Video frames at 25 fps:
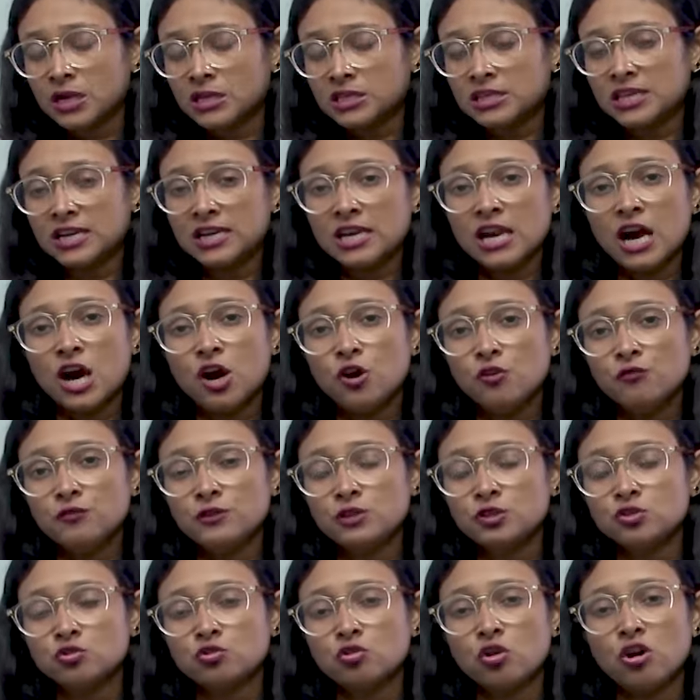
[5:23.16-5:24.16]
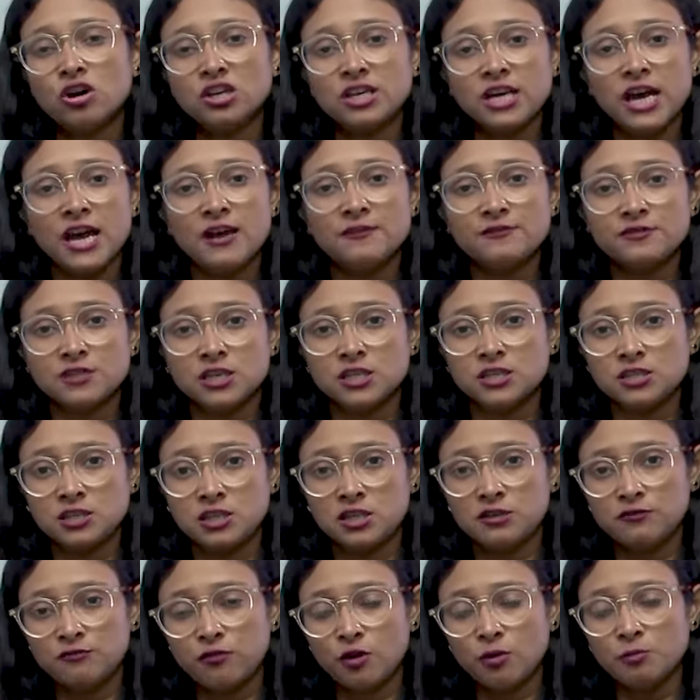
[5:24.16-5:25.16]
Till now we do not have such
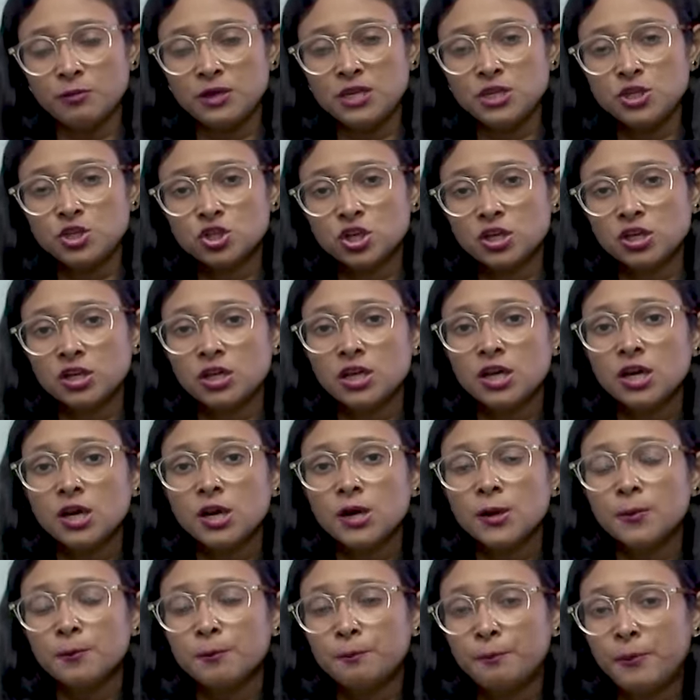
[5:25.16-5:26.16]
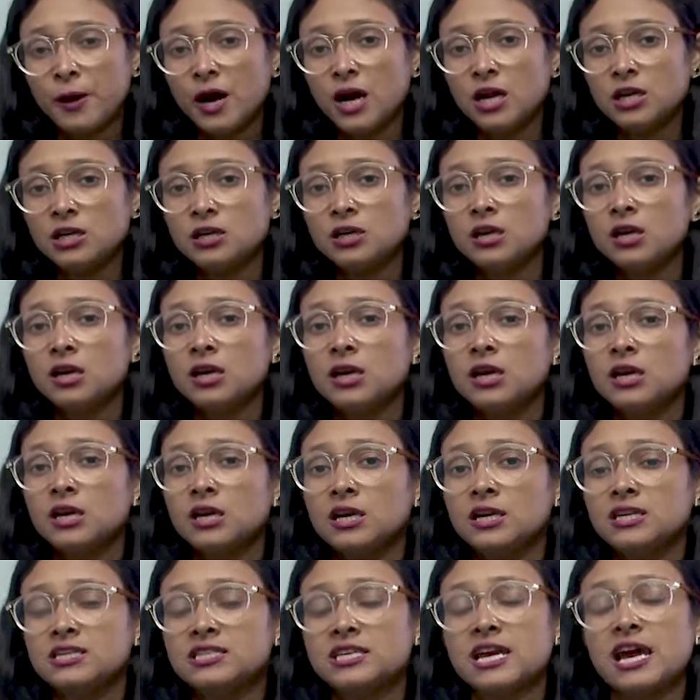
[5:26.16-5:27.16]
information, but
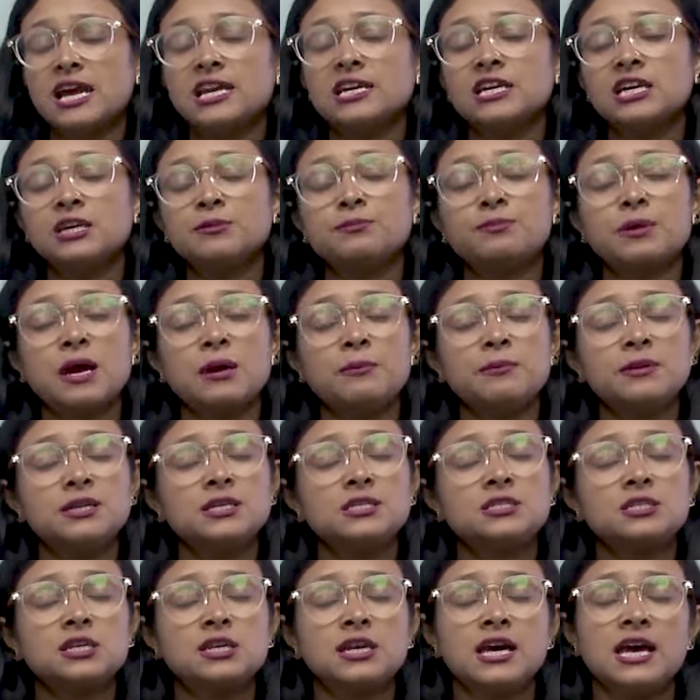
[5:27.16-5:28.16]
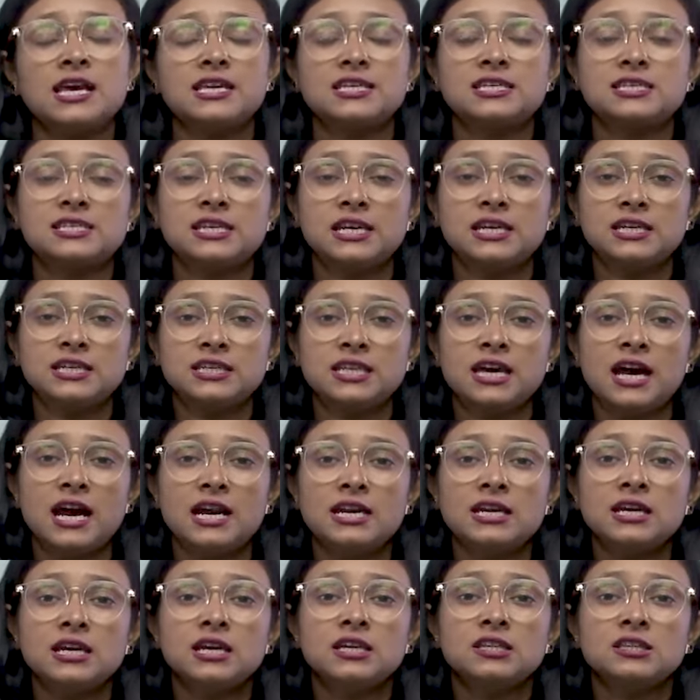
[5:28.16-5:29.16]
Israeli Prime Minister has said
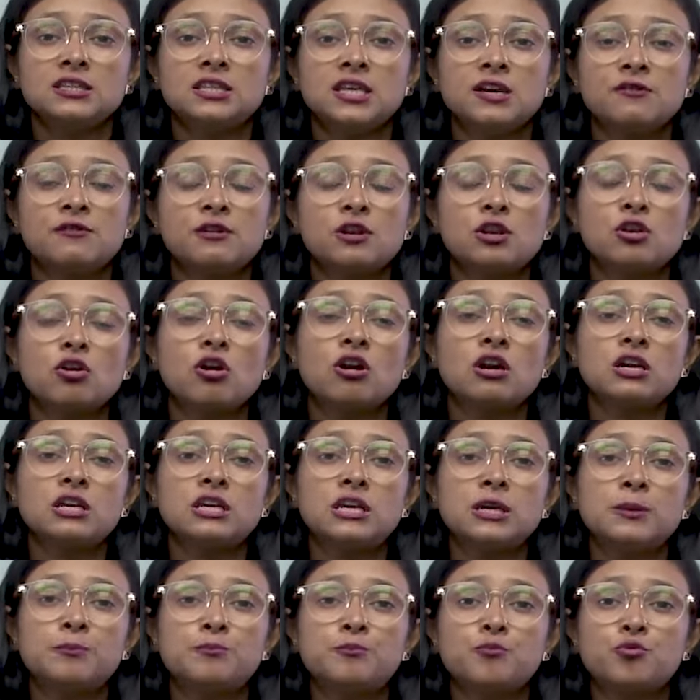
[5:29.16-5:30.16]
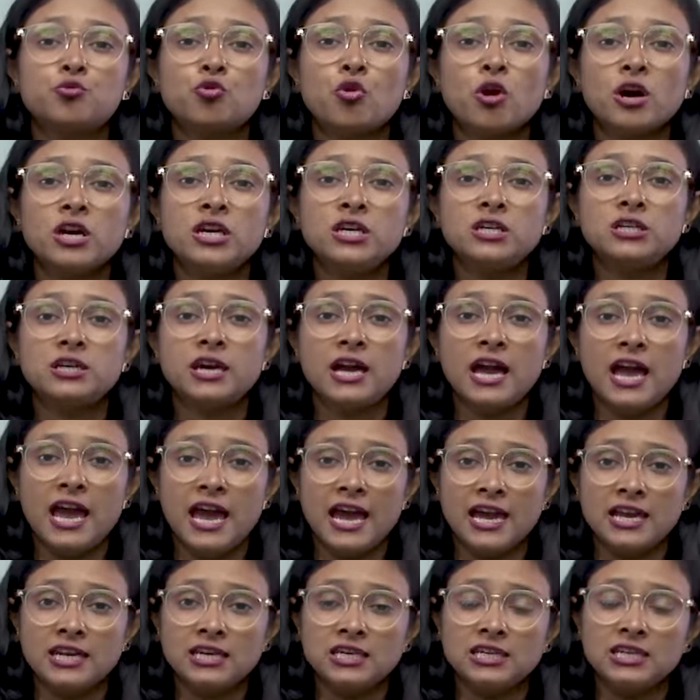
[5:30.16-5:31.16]
that they will not keep quiet
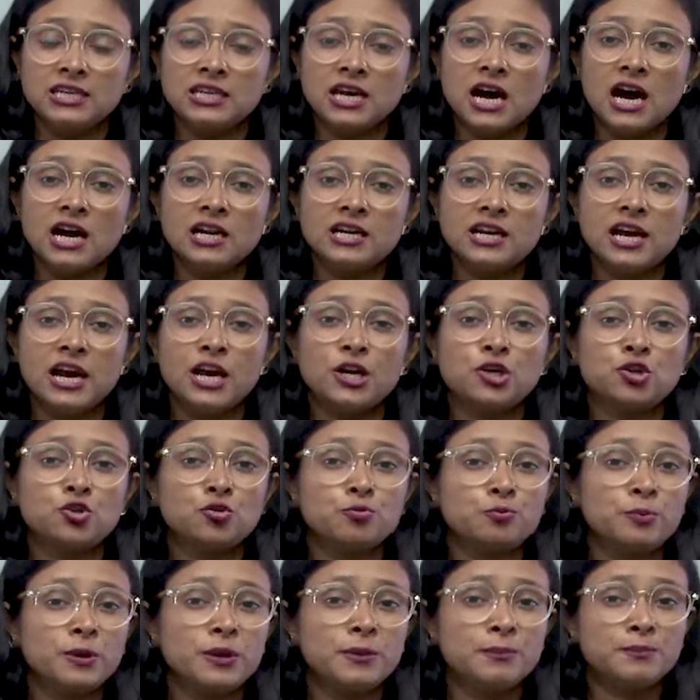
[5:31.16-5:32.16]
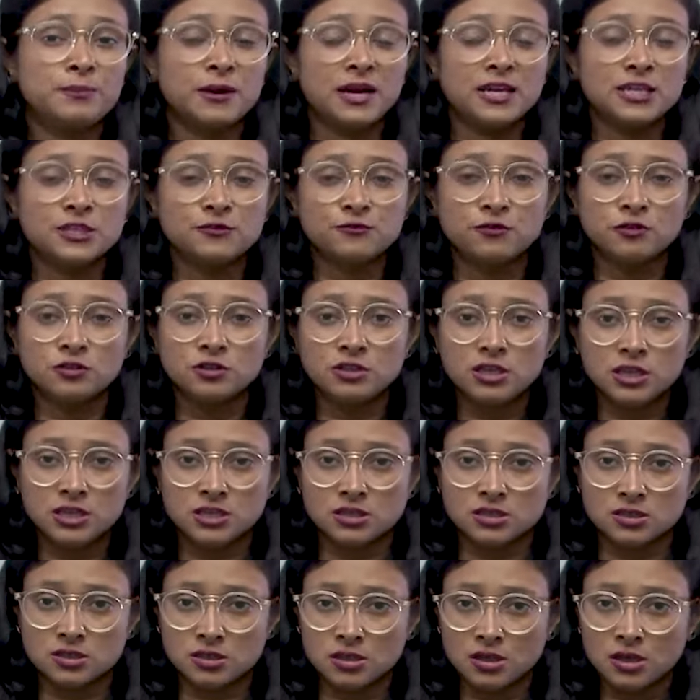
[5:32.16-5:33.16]
and Iran had to pay price for
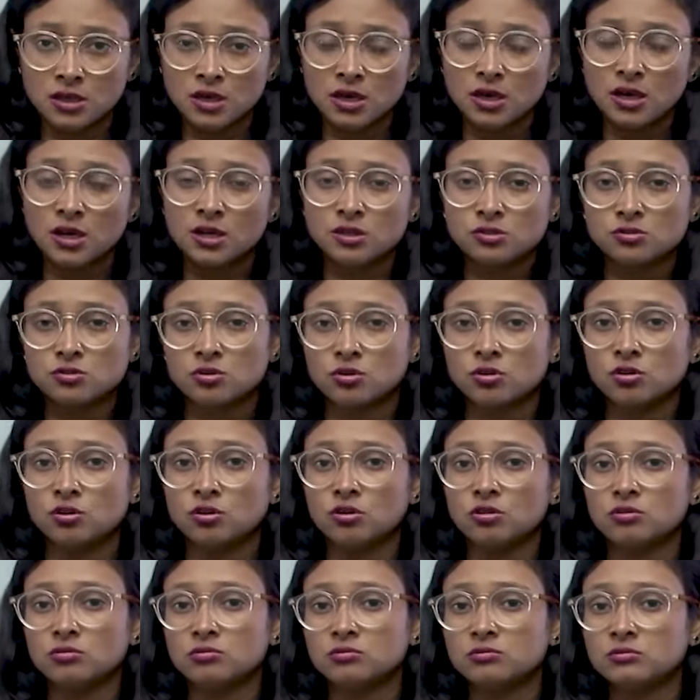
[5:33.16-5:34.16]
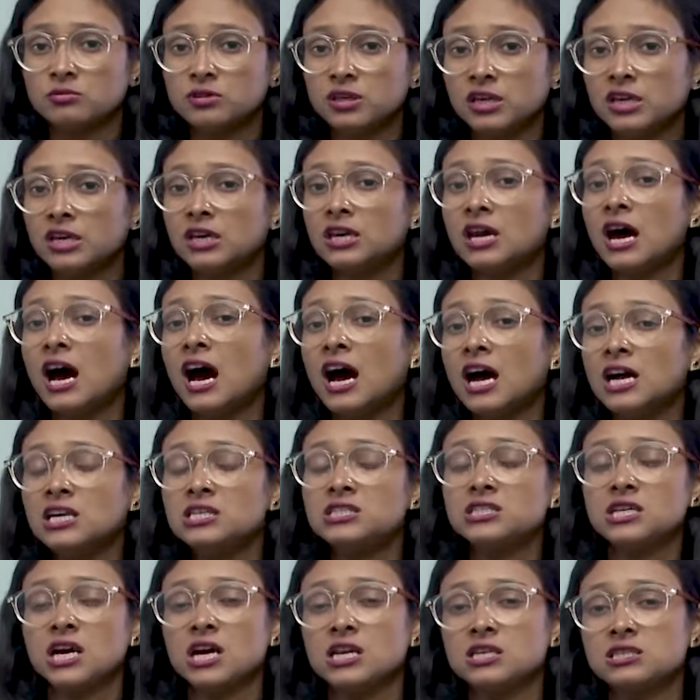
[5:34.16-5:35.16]
this. So there are
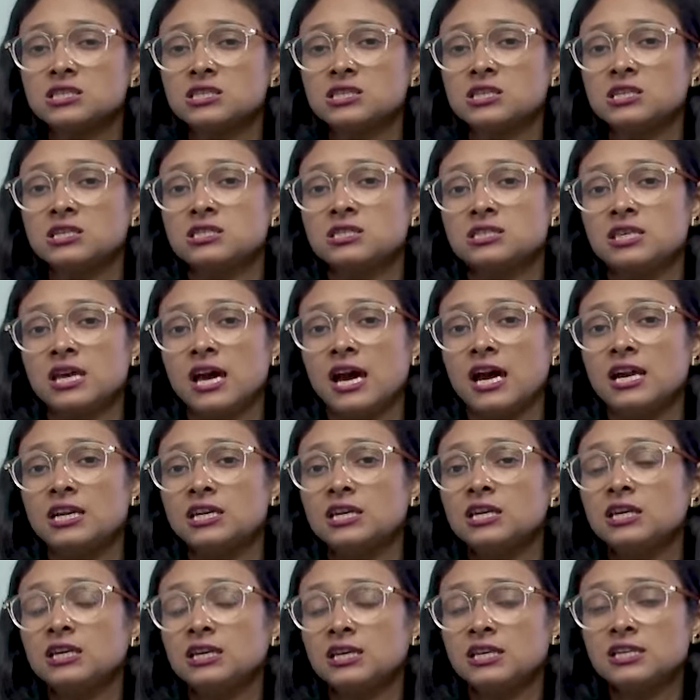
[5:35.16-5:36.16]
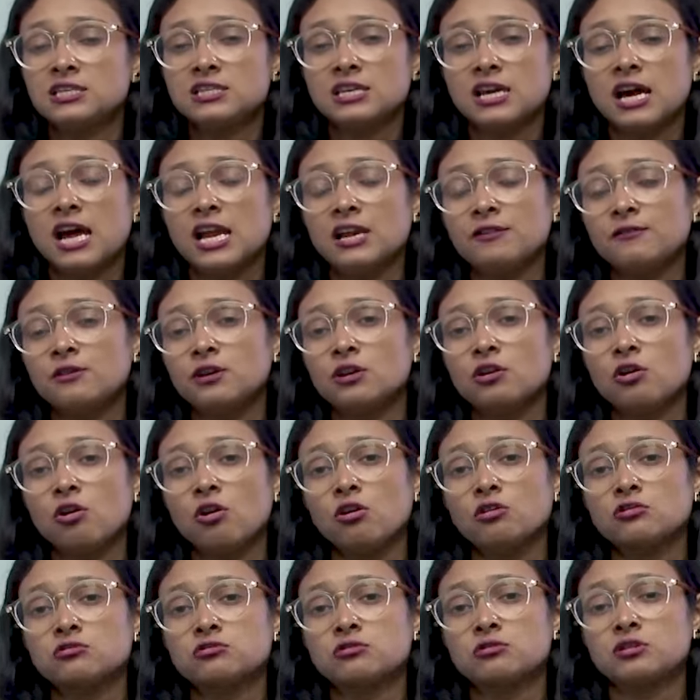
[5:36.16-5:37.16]
chances that Israel will
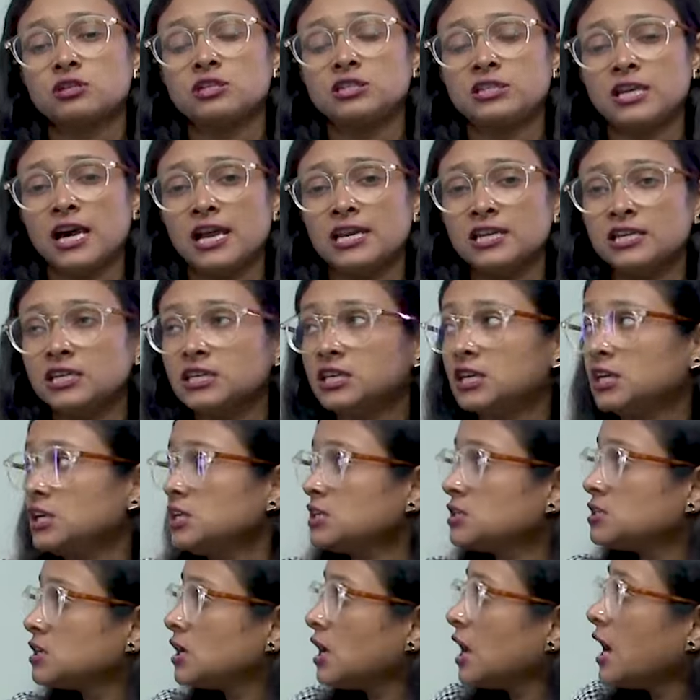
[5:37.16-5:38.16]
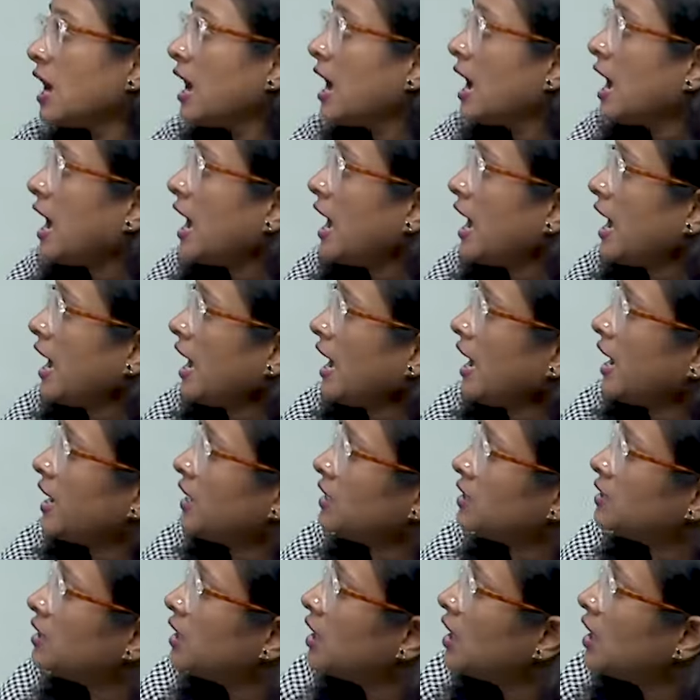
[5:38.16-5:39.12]
also retaliate, and